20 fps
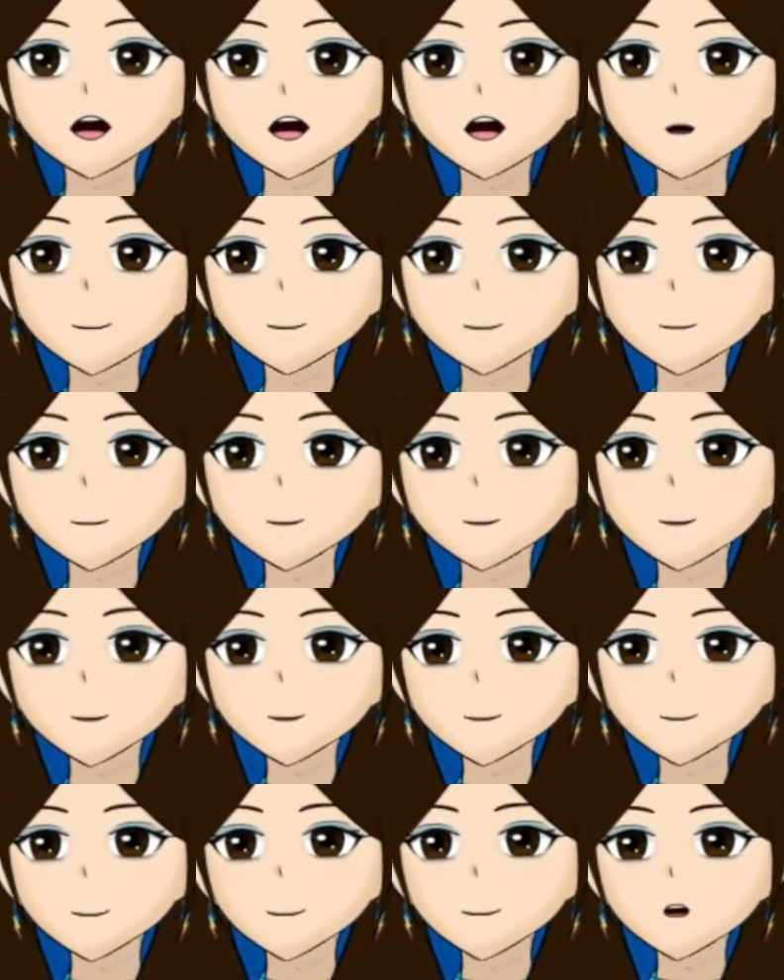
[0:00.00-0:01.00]
because it
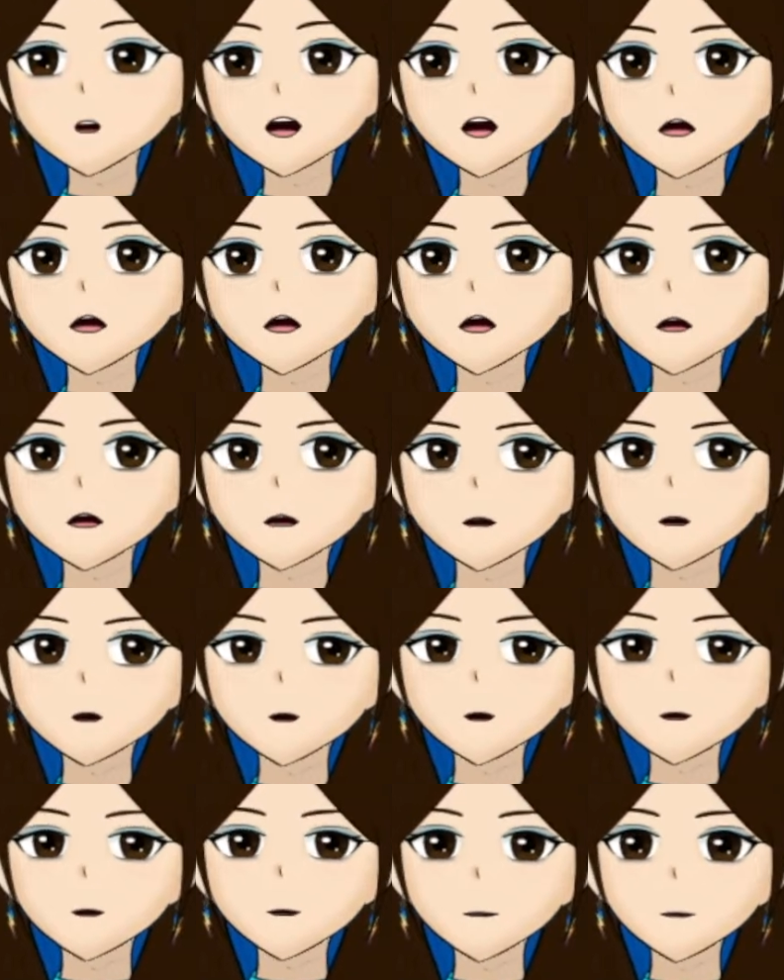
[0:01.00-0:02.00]
doesn't snow here,
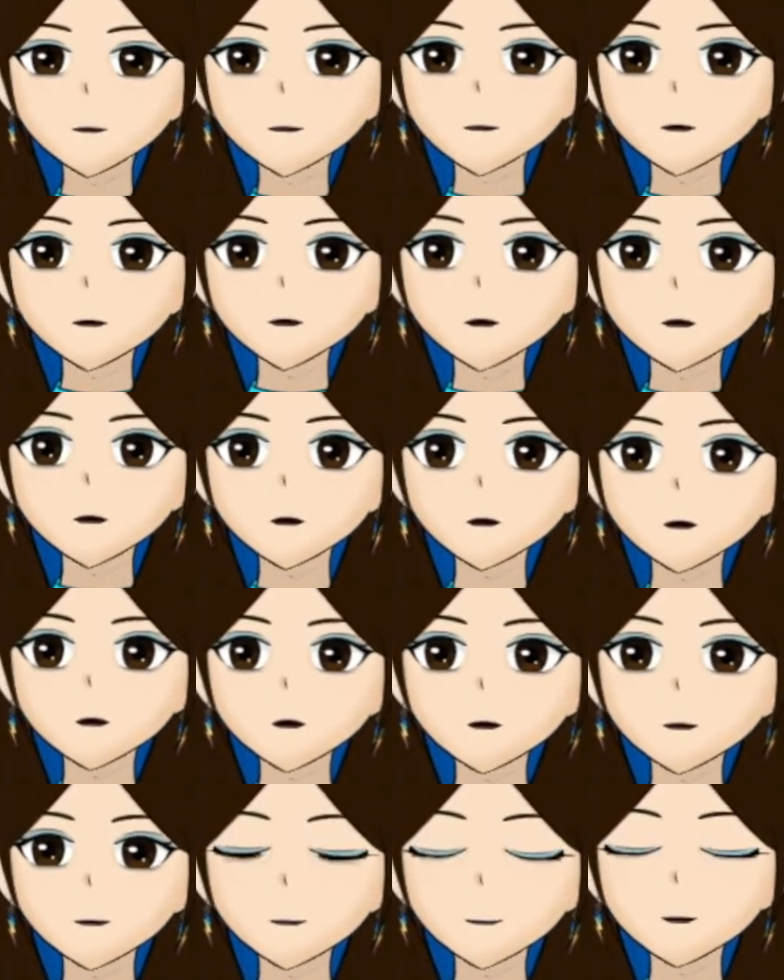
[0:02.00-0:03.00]
but it can
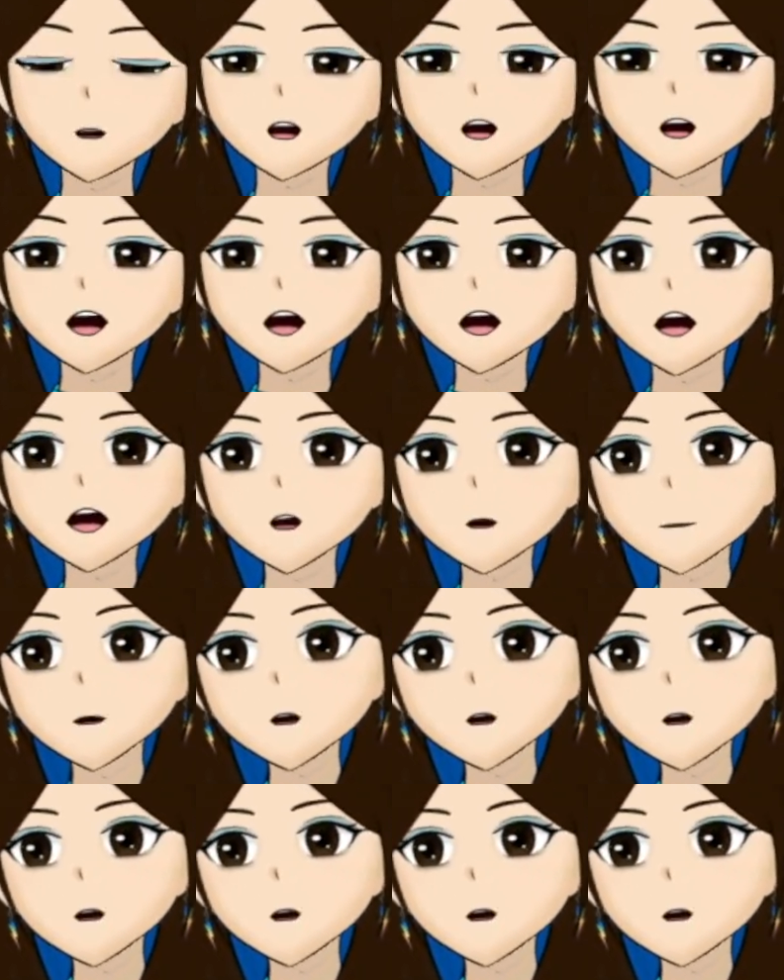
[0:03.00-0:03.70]
get pretty cold.